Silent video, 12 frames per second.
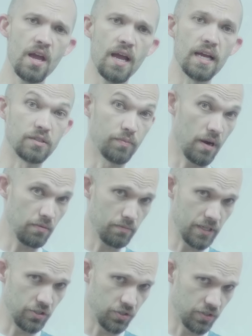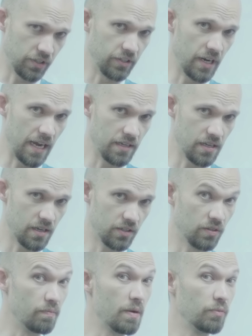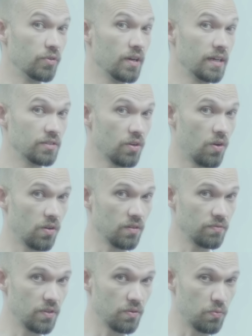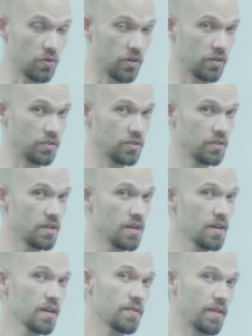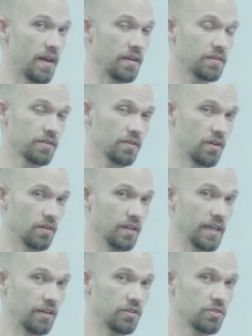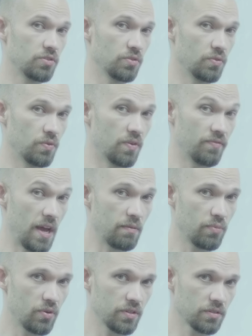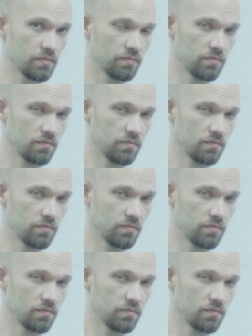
It's probably just a good idea to memorize all of the words that are linked to fanboys,